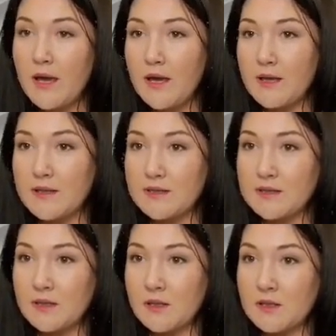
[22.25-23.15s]

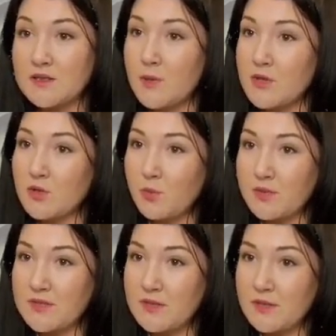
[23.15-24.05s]
as a special
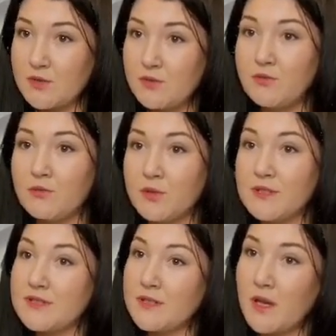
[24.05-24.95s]
procedure for
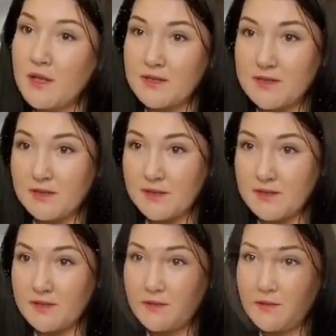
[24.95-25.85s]
CIS
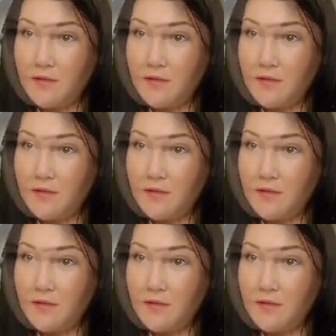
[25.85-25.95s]
citizen.